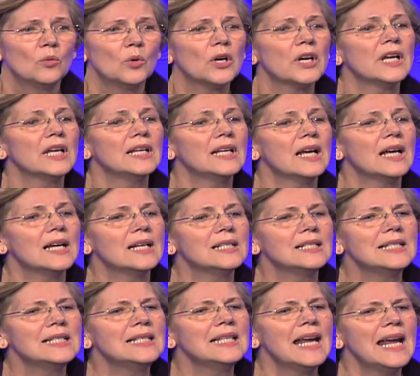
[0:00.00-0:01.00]
we're in a
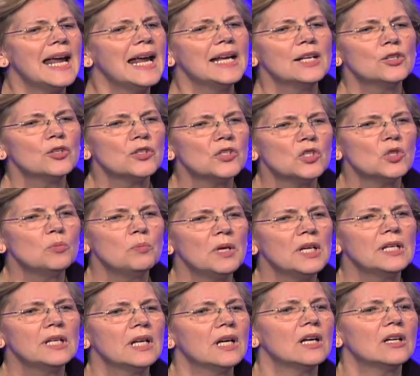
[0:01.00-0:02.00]

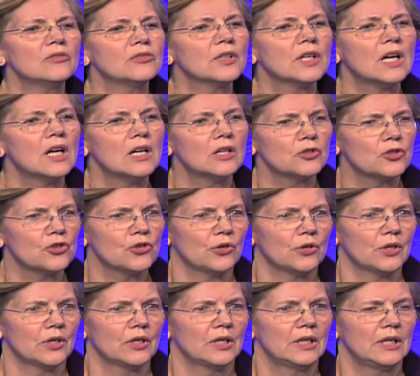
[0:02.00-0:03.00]
tailspin of
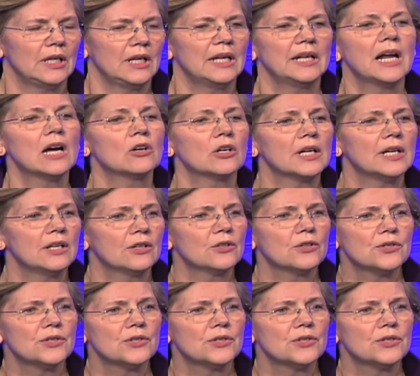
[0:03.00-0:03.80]
culture in our inner